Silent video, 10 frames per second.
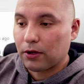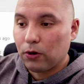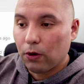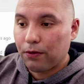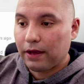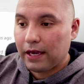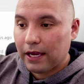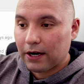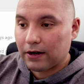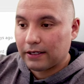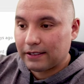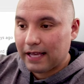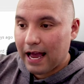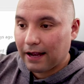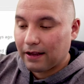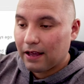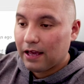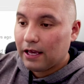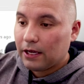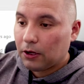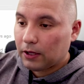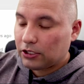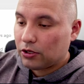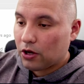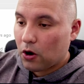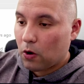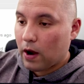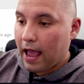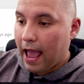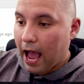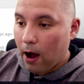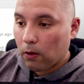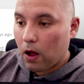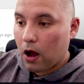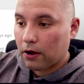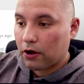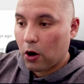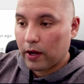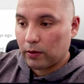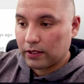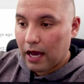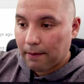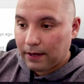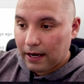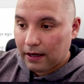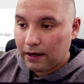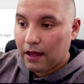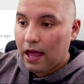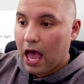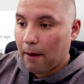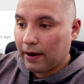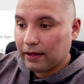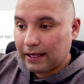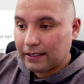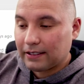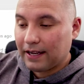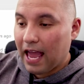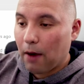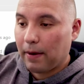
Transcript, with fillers: The cool thing here is that he'll let you know how long ago it was updated, how many lessons, and how